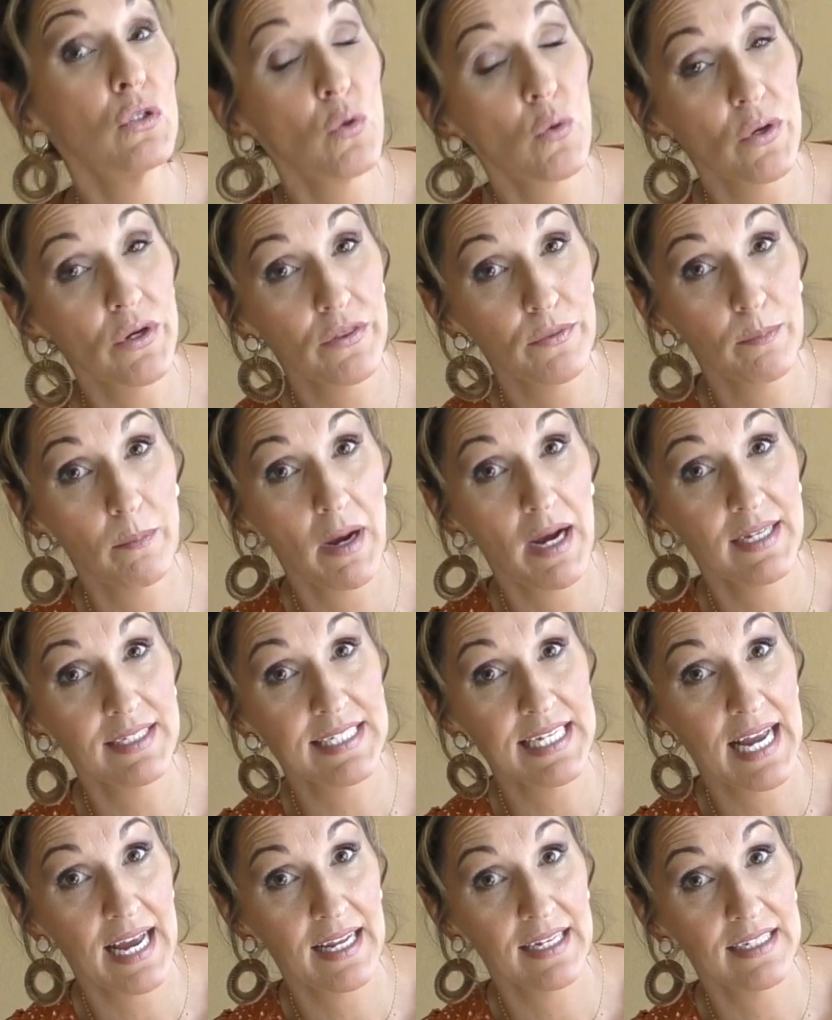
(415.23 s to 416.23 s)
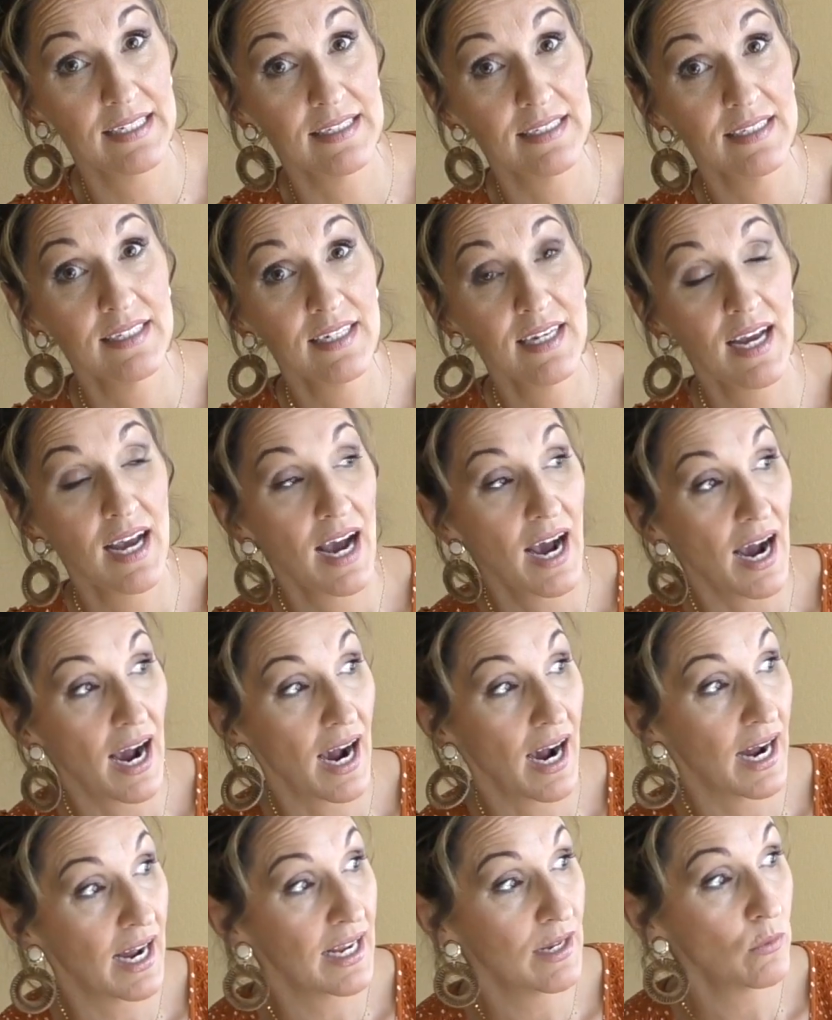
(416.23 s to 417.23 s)
North Montana,
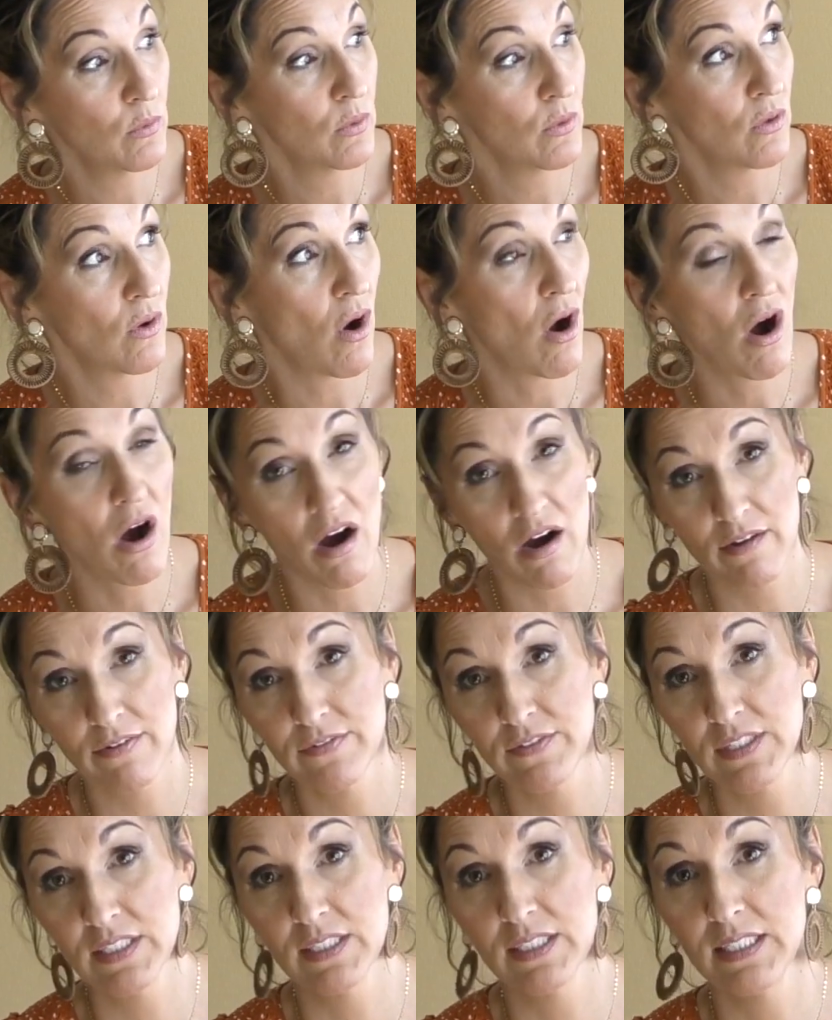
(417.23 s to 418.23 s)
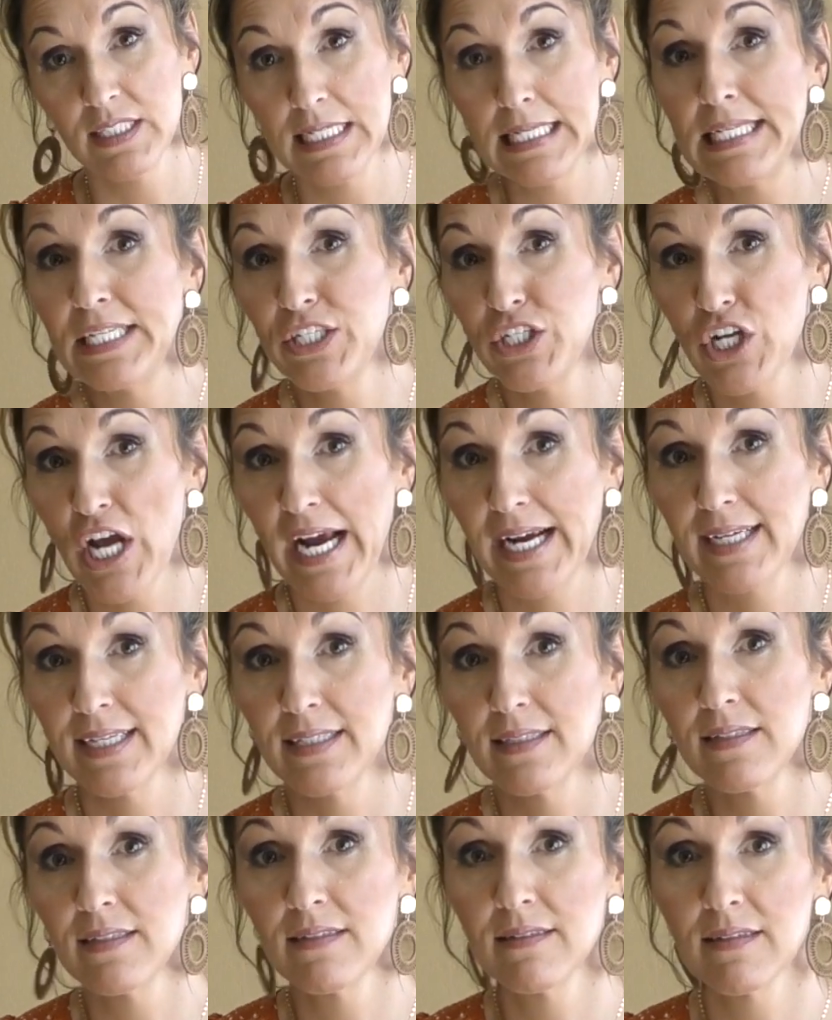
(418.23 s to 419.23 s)
I will often need a
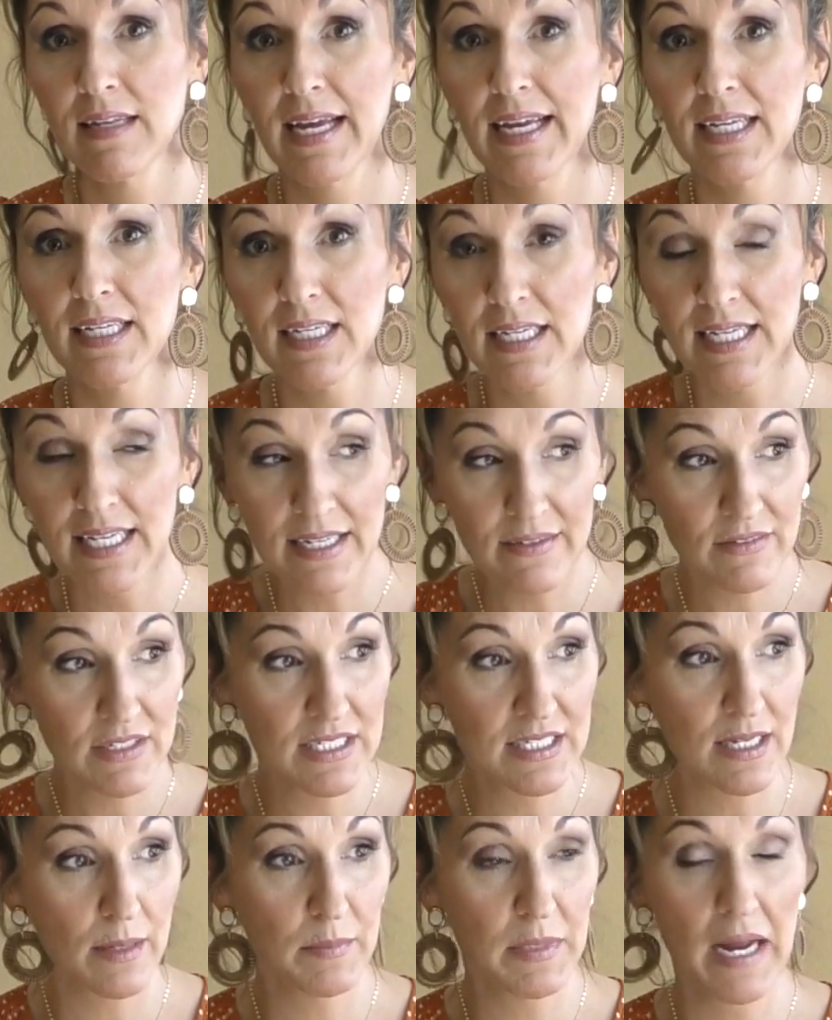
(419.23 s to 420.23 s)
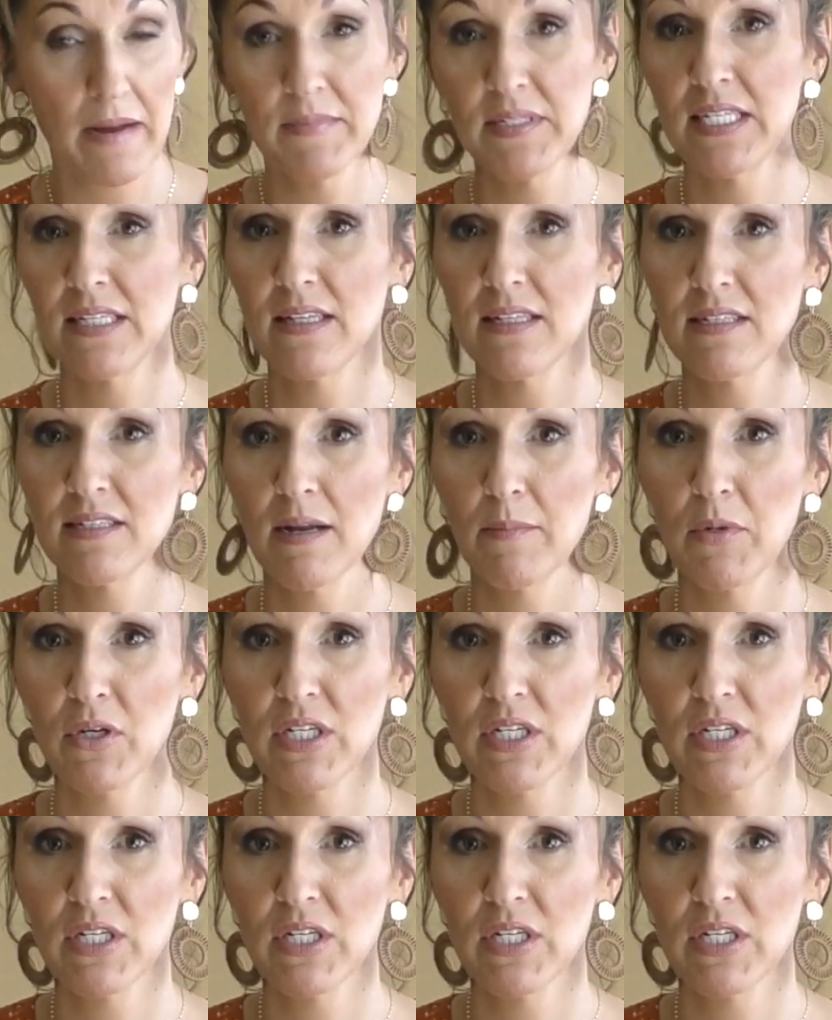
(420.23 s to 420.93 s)
jacket. Like, even sometimes in the summer